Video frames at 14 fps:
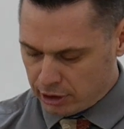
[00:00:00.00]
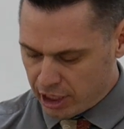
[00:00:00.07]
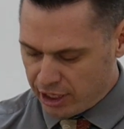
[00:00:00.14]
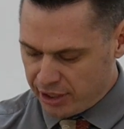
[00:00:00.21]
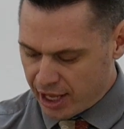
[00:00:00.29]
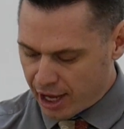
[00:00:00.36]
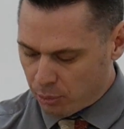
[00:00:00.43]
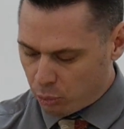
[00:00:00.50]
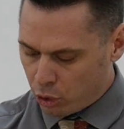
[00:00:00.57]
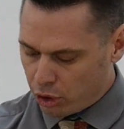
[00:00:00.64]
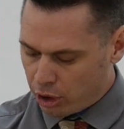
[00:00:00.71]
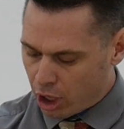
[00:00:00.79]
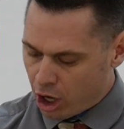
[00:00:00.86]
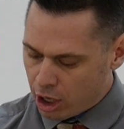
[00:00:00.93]
And that
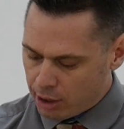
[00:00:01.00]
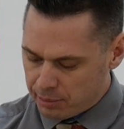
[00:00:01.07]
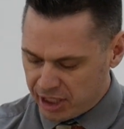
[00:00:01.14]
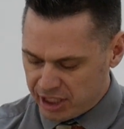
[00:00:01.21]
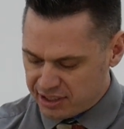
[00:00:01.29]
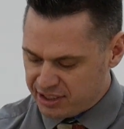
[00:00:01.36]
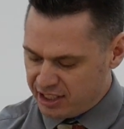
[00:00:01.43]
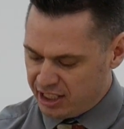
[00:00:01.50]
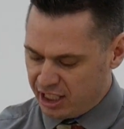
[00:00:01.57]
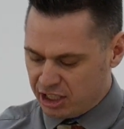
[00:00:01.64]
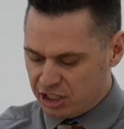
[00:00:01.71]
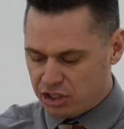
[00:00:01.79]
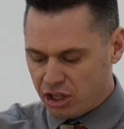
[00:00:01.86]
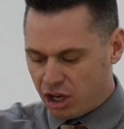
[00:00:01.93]
word heart means the
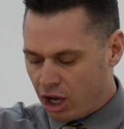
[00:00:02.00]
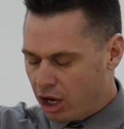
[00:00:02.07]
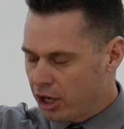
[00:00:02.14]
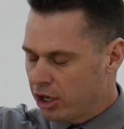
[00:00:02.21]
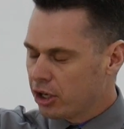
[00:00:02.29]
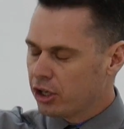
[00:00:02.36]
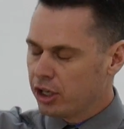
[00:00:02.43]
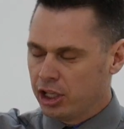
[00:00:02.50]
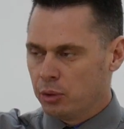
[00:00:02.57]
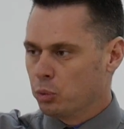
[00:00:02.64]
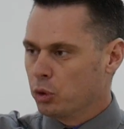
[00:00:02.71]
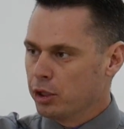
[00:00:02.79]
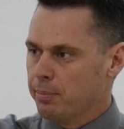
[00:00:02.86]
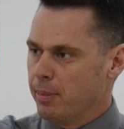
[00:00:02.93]
entire
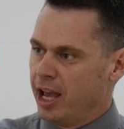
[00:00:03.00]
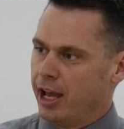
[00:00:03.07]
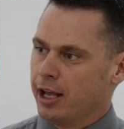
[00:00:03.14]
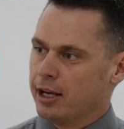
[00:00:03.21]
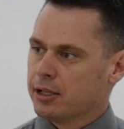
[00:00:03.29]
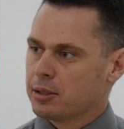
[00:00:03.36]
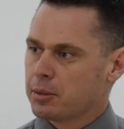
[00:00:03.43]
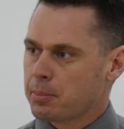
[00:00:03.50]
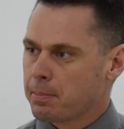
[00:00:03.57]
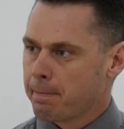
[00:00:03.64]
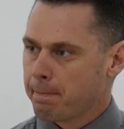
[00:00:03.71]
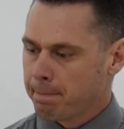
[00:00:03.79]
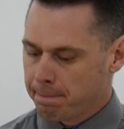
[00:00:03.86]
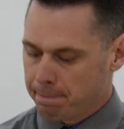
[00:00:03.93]
inward man,
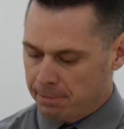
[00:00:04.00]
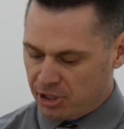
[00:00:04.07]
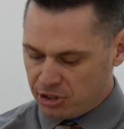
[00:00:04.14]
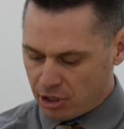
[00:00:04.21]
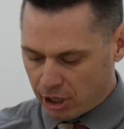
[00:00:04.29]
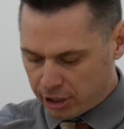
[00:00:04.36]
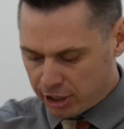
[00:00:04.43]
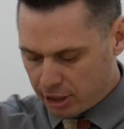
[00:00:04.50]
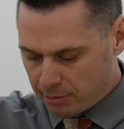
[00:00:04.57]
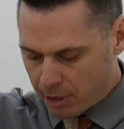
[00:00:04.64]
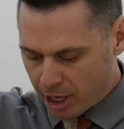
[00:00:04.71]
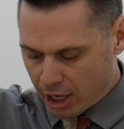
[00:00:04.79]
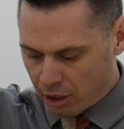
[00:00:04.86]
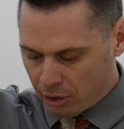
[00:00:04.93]
talking
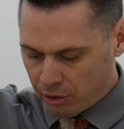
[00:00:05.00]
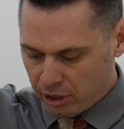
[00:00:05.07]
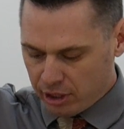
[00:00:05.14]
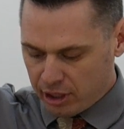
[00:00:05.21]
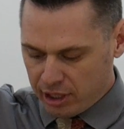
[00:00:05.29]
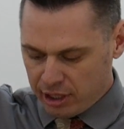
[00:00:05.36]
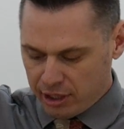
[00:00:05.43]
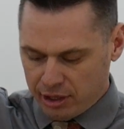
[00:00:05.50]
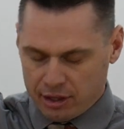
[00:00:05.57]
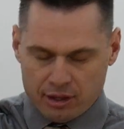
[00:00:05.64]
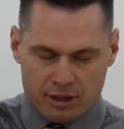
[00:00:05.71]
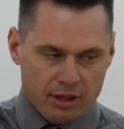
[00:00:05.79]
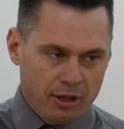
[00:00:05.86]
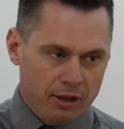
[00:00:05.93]
about
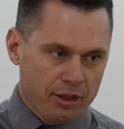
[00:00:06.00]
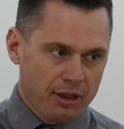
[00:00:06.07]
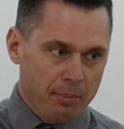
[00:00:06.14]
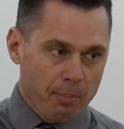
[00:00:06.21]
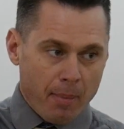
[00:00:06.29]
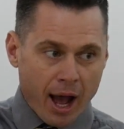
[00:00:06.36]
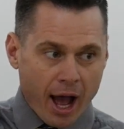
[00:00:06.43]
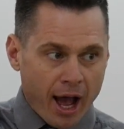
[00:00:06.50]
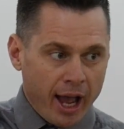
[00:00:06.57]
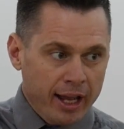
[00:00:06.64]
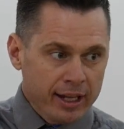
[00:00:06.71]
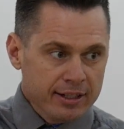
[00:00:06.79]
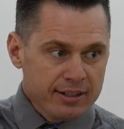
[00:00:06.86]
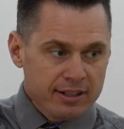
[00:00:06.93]
the, the
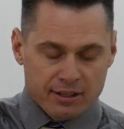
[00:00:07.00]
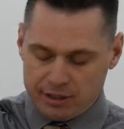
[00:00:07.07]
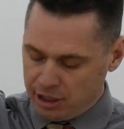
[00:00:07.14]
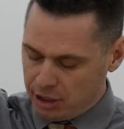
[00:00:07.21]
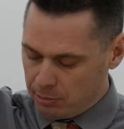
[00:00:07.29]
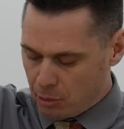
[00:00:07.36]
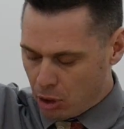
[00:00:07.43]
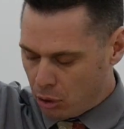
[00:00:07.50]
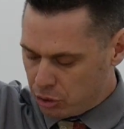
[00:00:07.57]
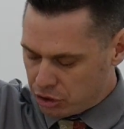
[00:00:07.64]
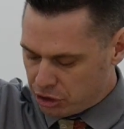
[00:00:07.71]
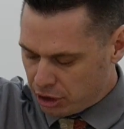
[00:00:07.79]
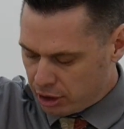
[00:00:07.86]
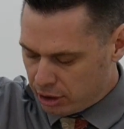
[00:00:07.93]
mind, the
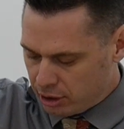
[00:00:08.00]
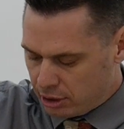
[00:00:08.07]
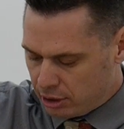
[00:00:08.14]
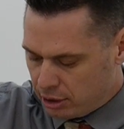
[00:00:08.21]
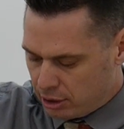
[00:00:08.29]
emotion,